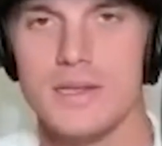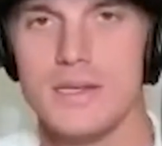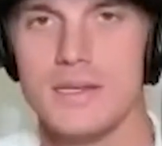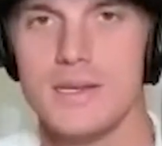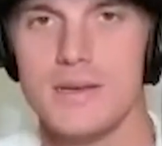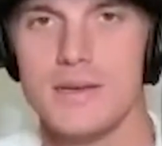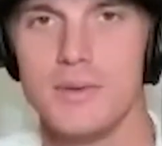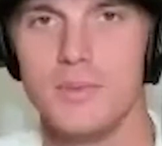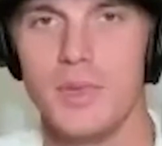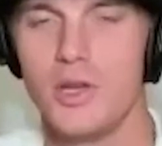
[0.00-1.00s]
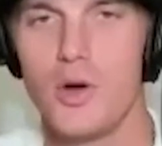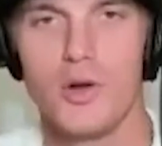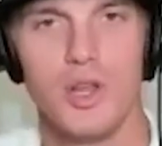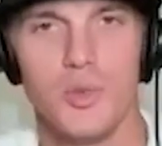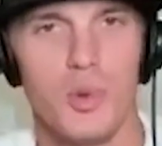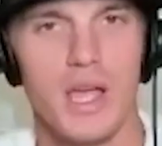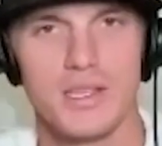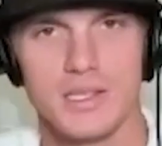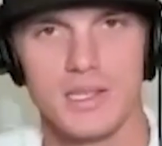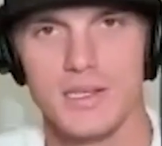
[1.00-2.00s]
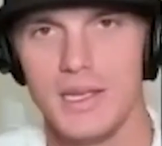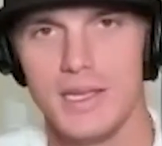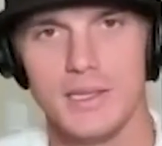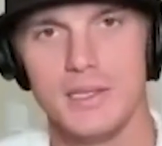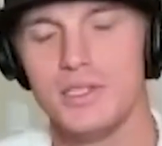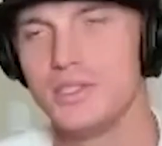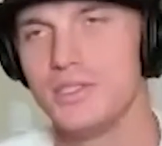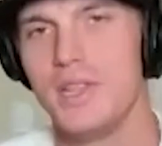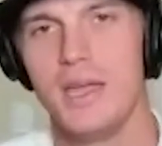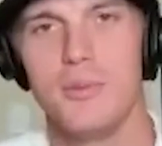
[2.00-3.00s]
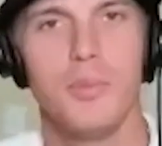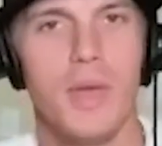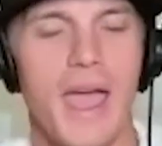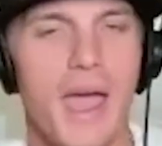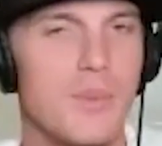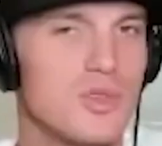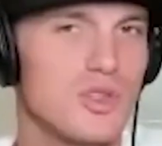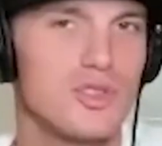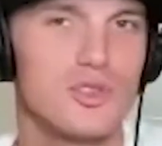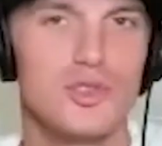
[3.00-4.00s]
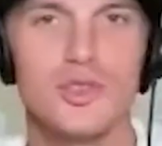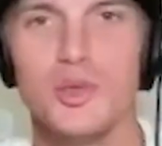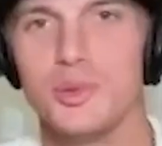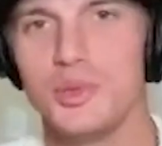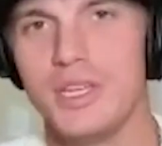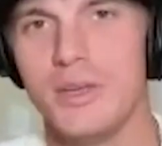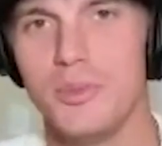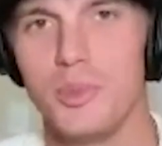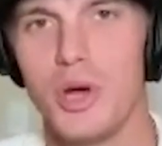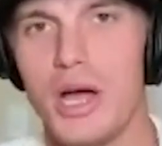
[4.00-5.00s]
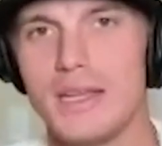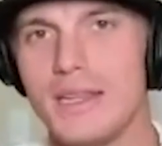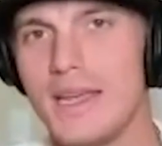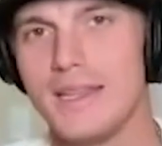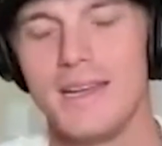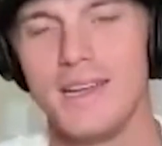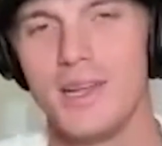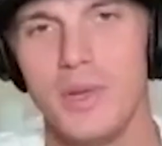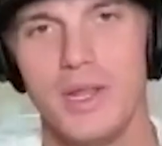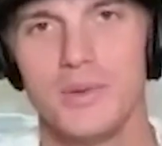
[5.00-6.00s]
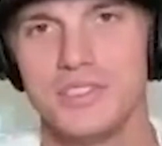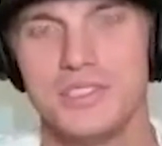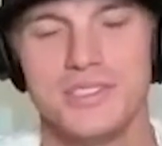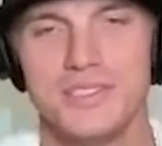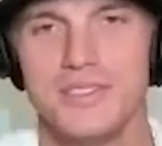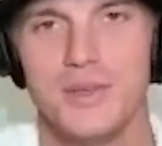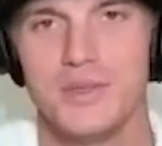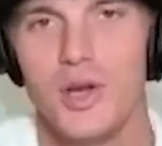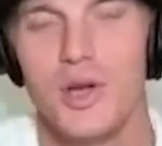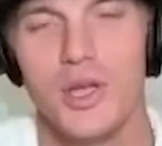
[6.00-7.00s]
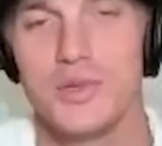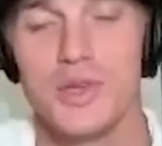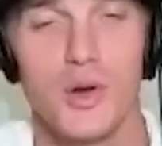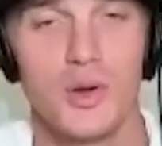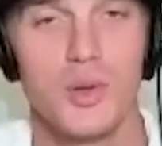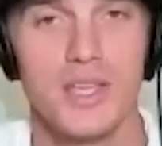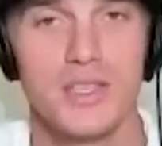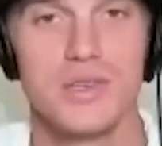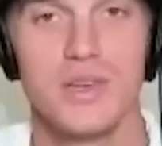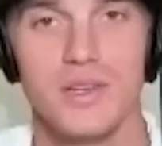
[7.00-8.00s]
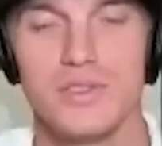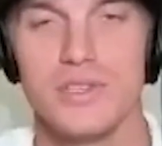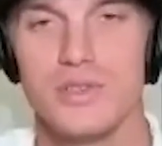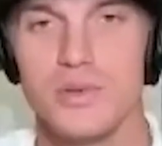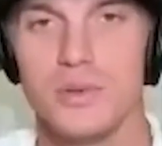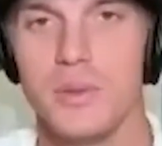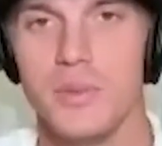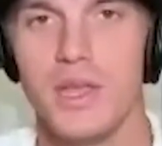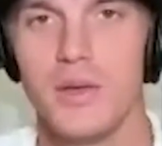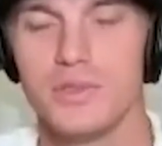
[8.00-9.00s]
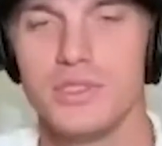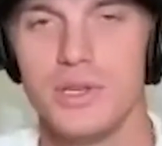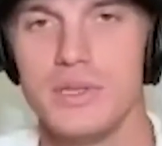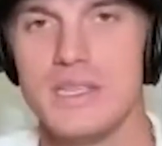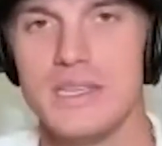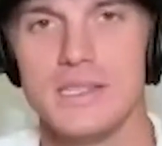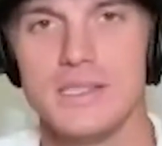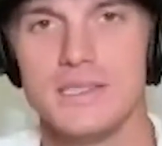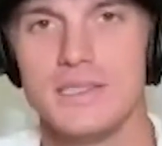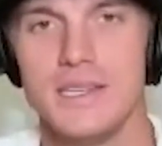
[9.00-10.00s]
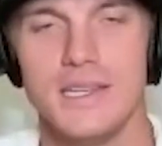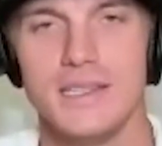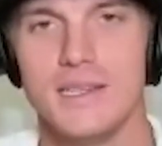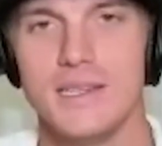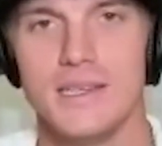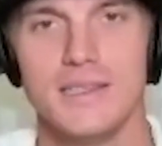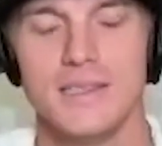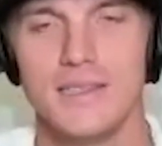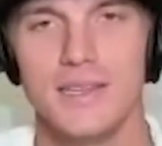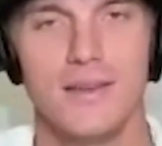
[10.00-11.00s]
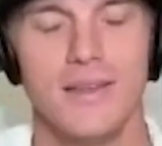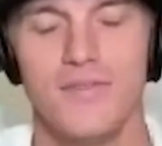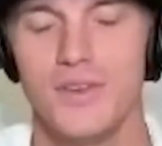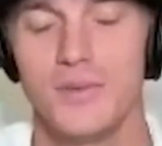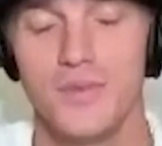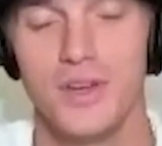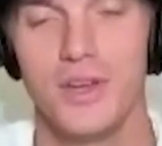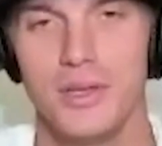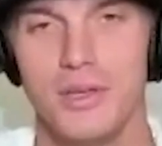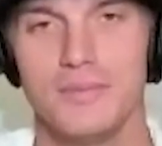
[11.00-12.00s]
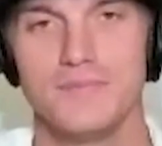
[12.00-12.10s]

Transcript: um, in Kearney, Nebraska. And just they absolutely brought it that night. I mean, it was it was it was hard to match their energy. Truly. I mean, they were so intense and uh, uh, it felt very good.